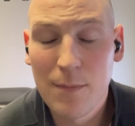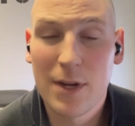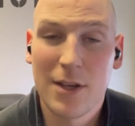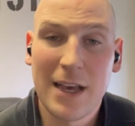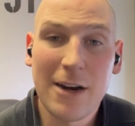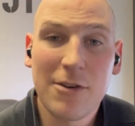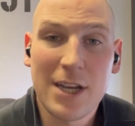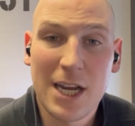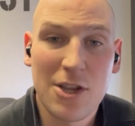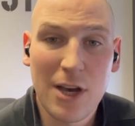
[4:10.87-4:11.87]
because that'll
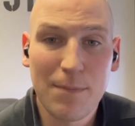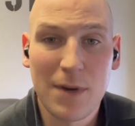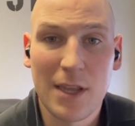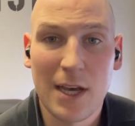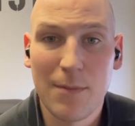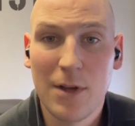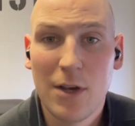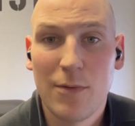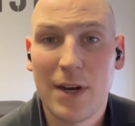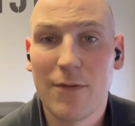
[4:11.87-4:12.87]
catch up to them
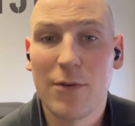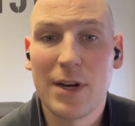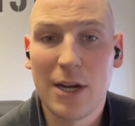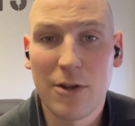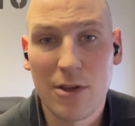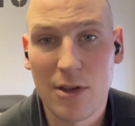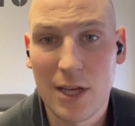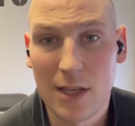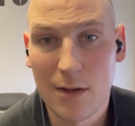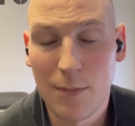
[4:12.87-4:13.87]
when everyone else is
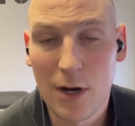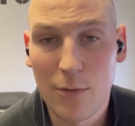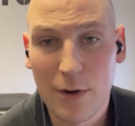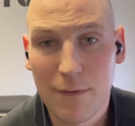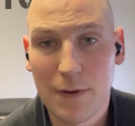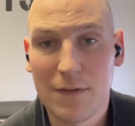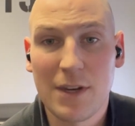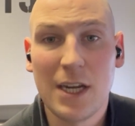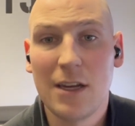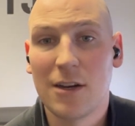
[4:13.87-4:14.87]
hitting the ball
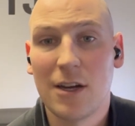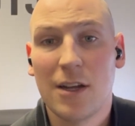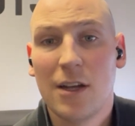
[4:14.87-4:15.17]
115 and